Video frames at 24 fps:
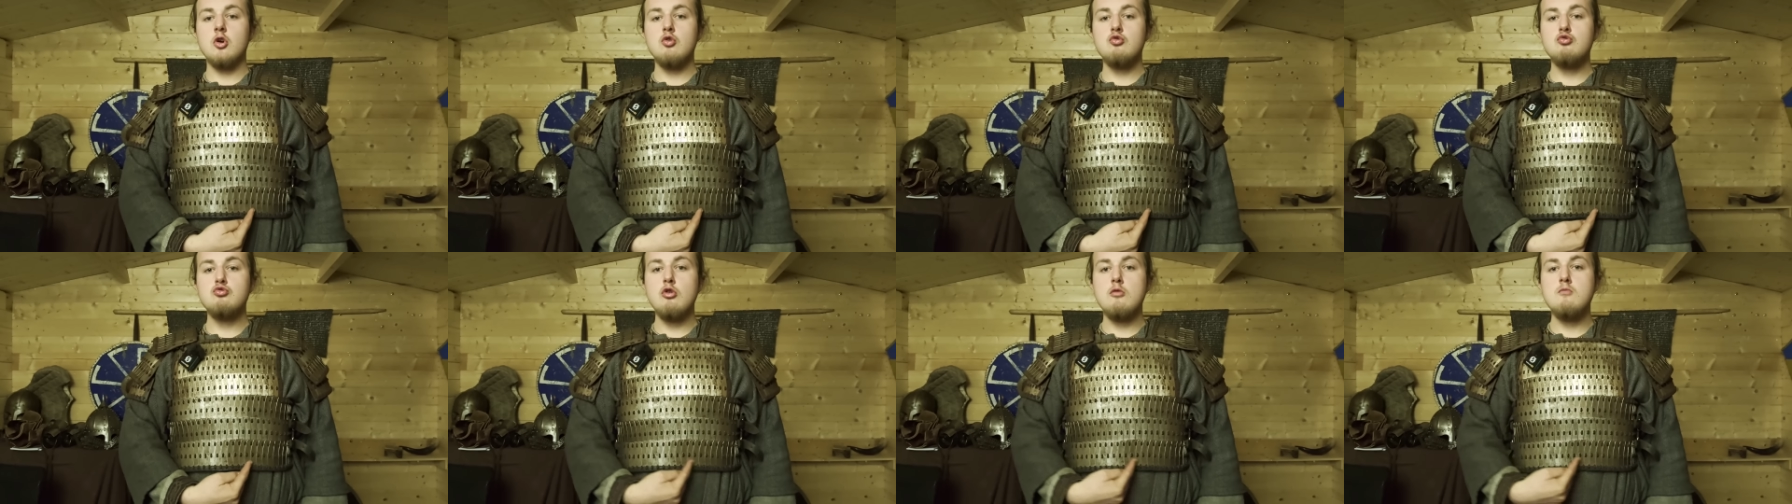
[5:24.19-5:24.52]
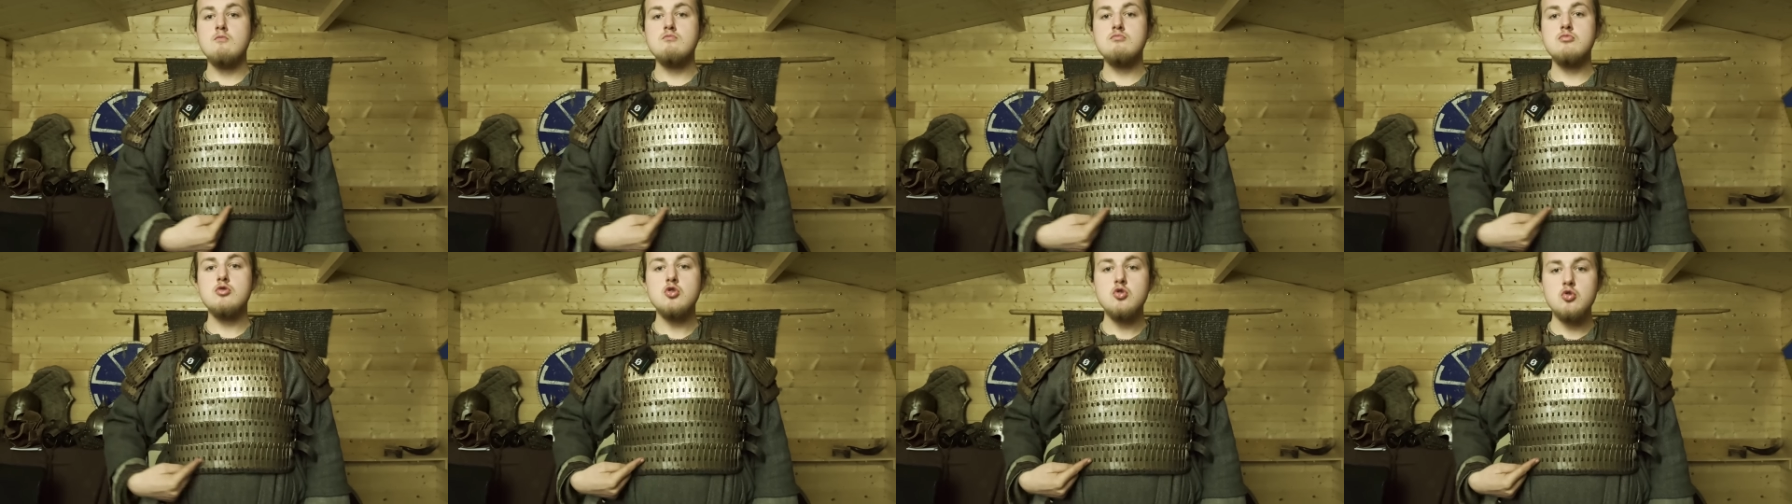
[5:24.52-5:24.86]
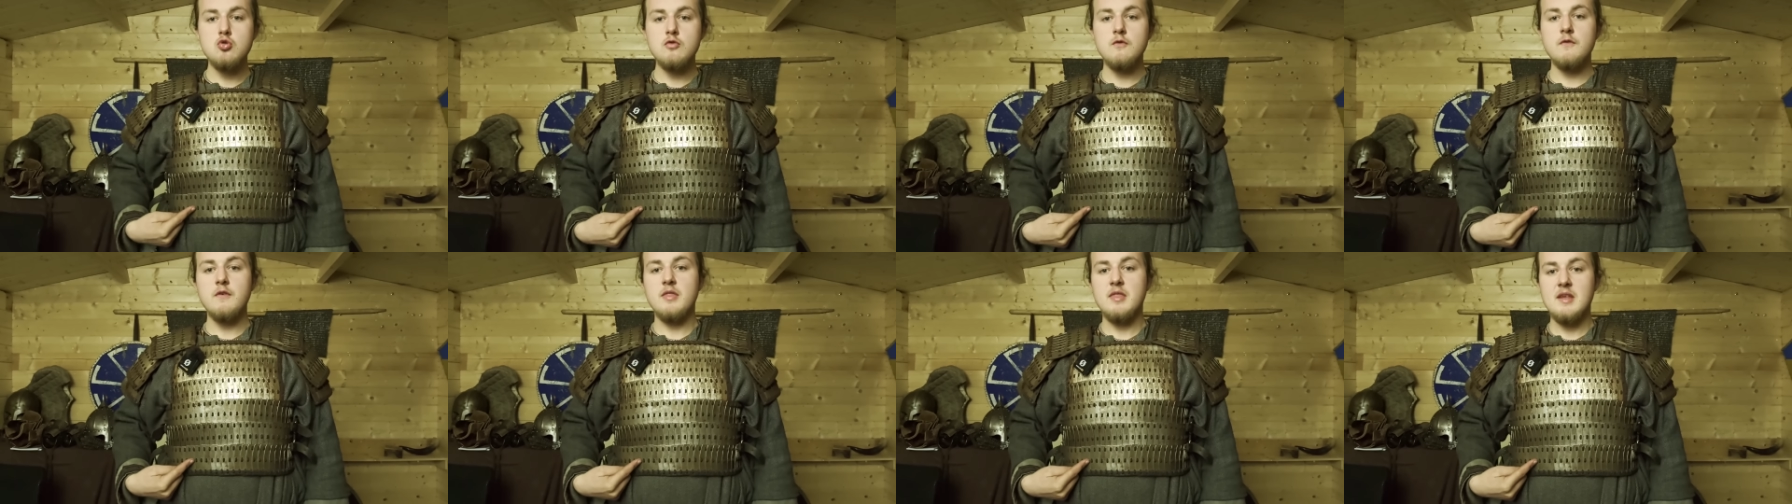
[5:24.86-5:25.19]

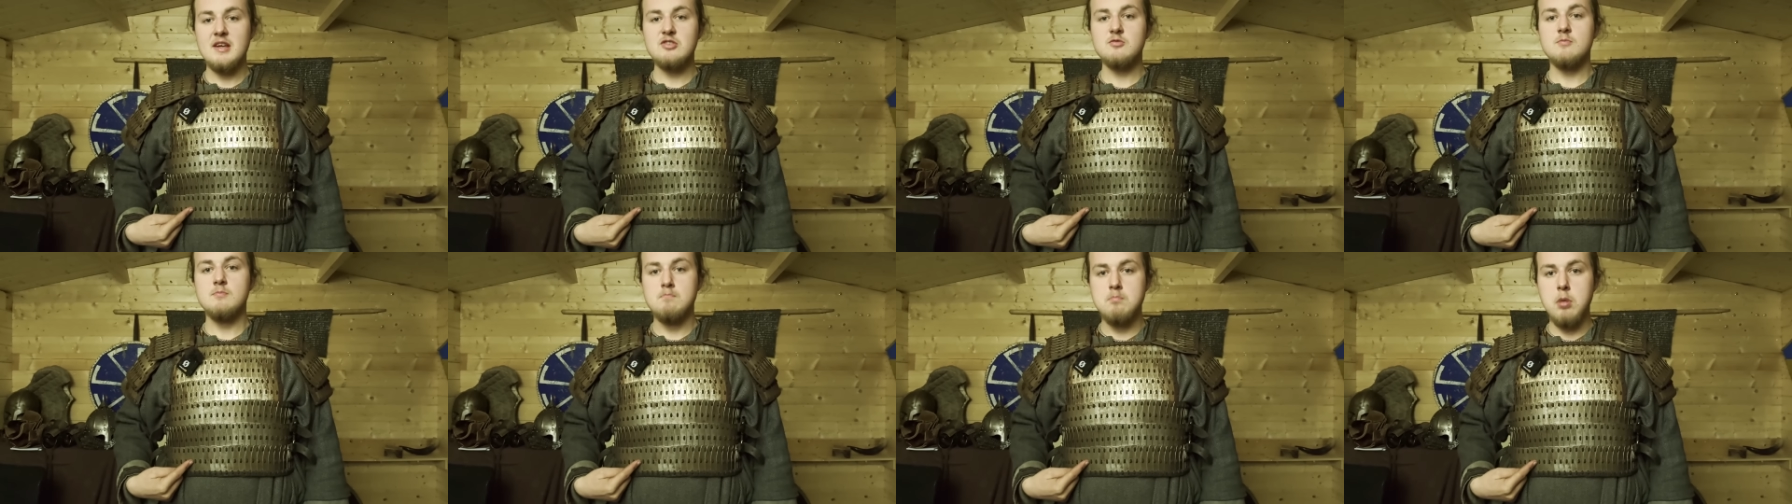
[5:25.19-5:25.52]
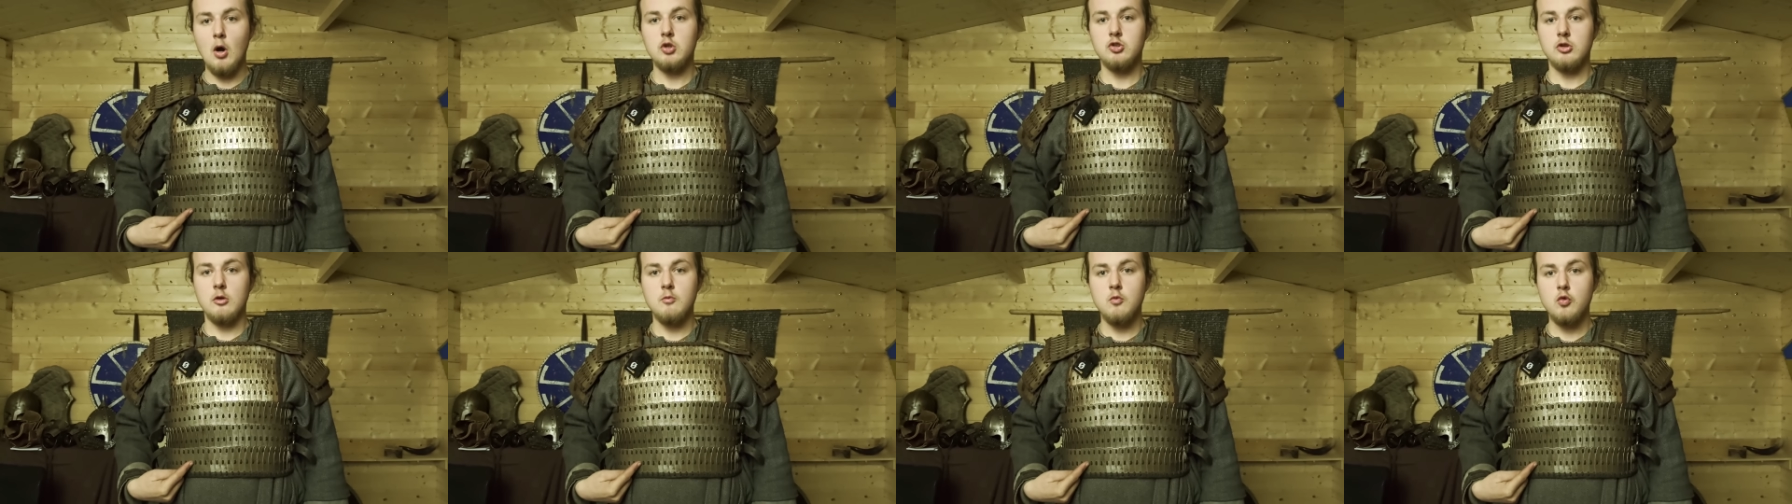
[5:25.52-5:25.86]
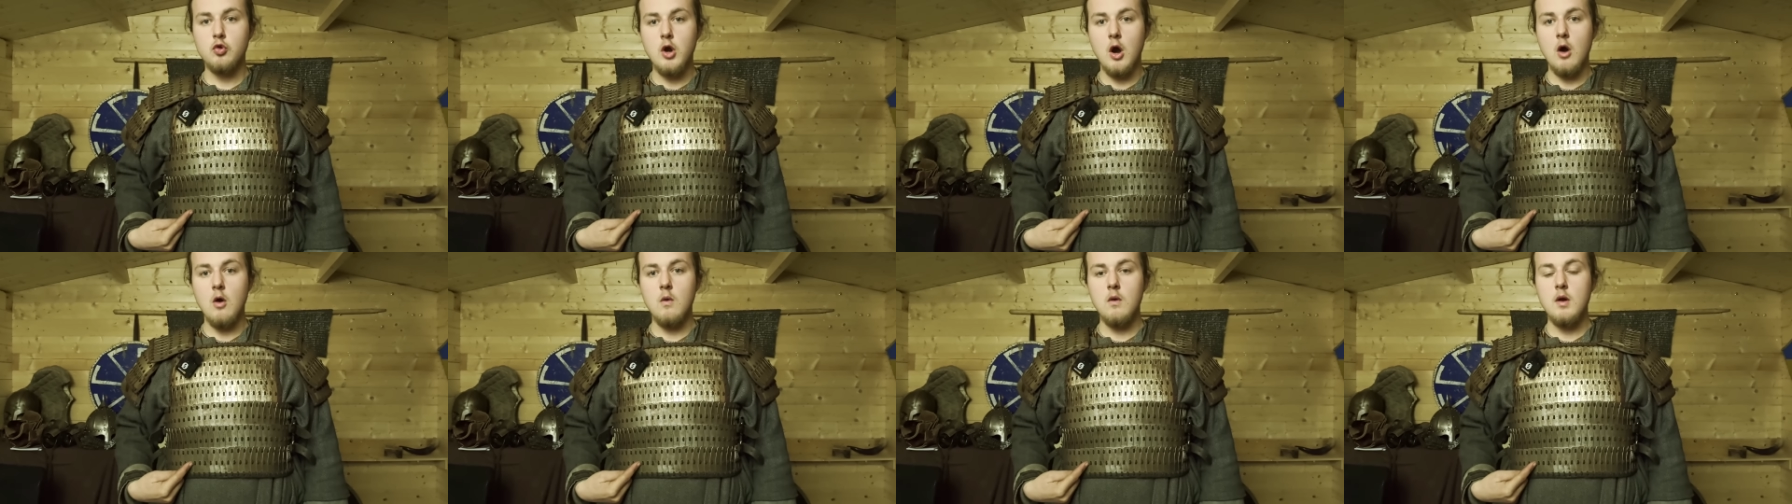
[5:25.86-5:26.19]
remove this bottom
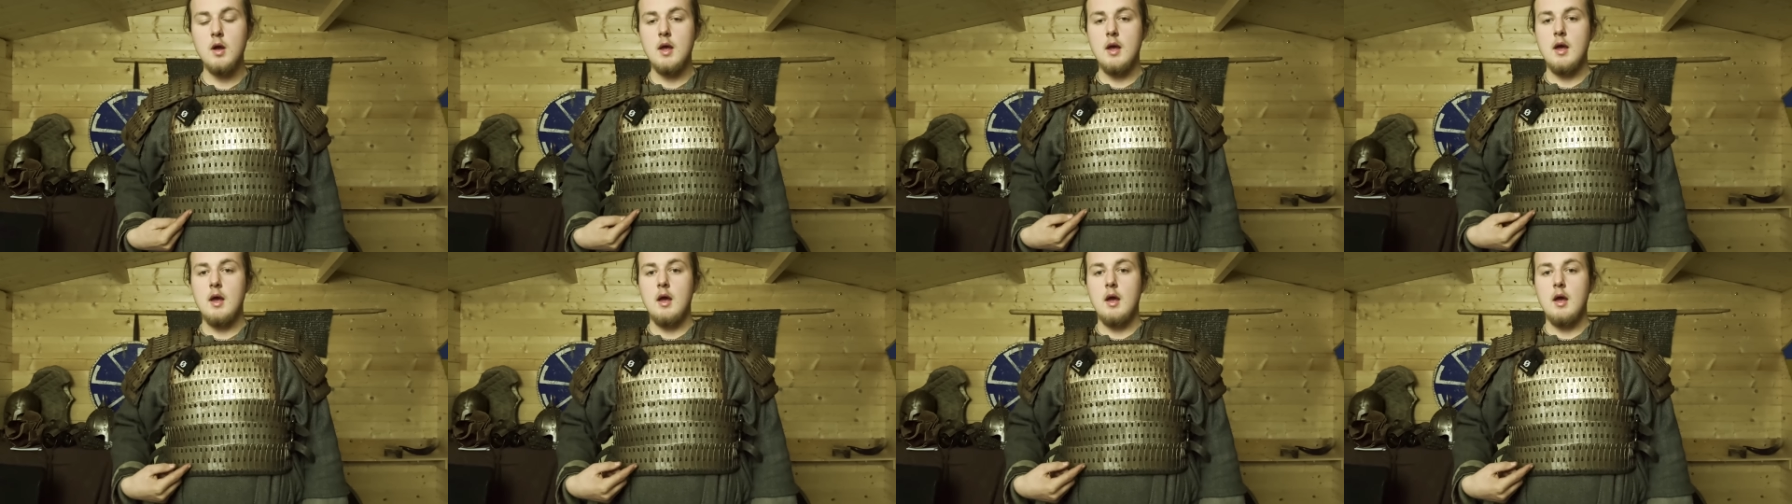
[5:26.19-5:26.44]
row